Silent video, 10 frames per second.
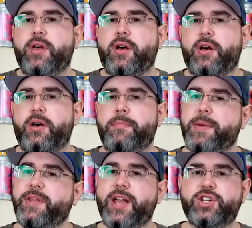
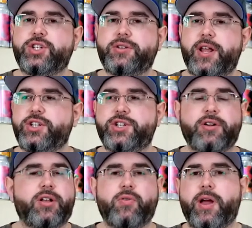Maybe next
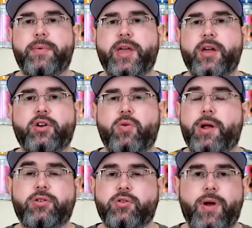year I'll grab a
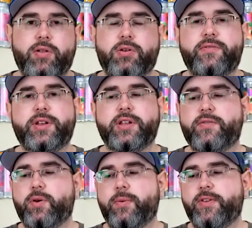crowler or growler of it and
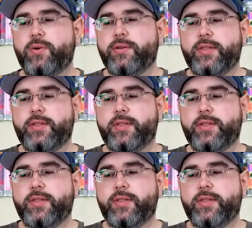give it a review,